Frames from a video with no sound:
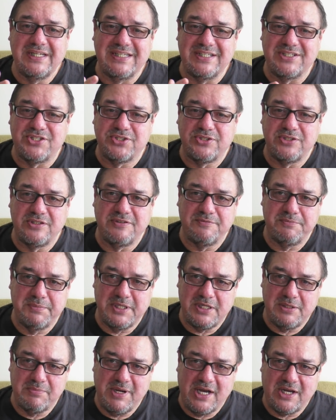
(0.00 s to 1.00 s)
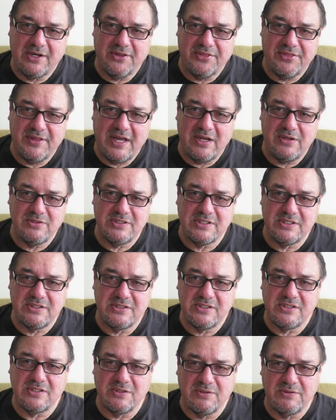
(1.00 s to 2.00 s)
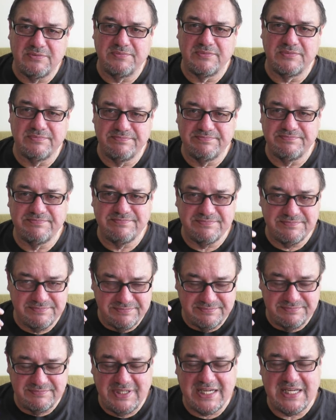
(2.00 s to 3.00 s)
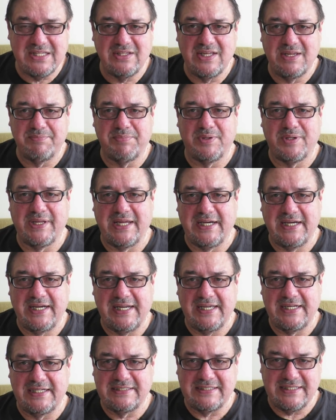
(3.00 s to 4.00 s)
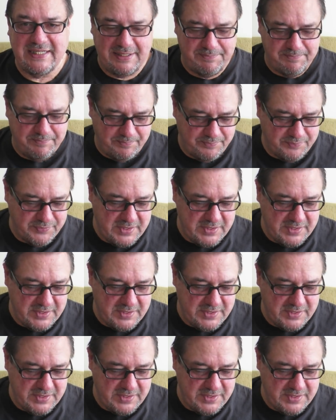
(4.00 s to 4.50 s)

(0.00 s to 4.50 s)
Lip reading: It should have been about $1,000, so make that plan ahead of time.